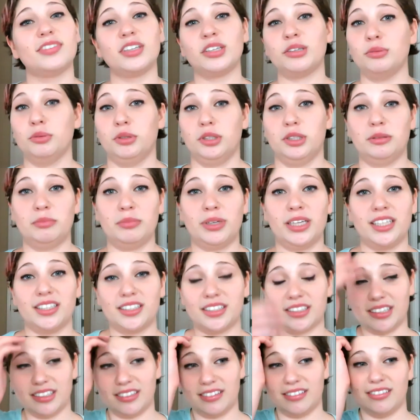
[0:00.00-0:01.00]
it was
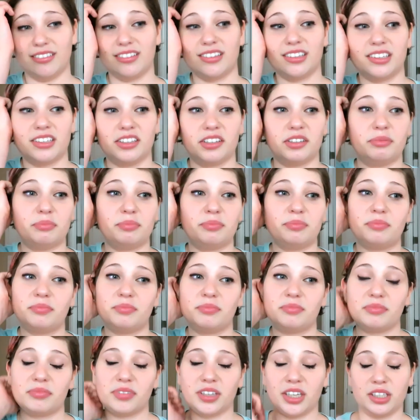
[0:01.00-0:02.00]
amazing. Um,
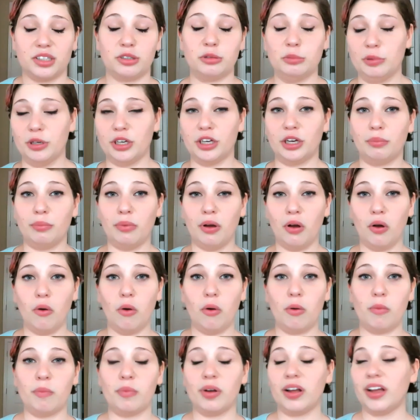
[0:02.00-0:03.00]
got to bring him
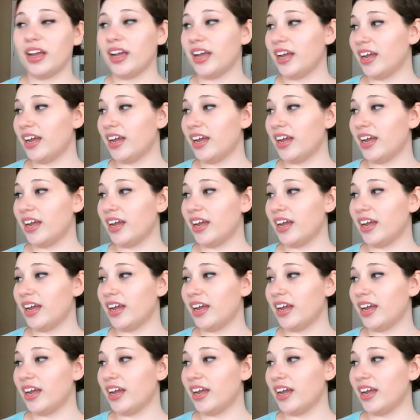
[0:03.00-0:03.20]
home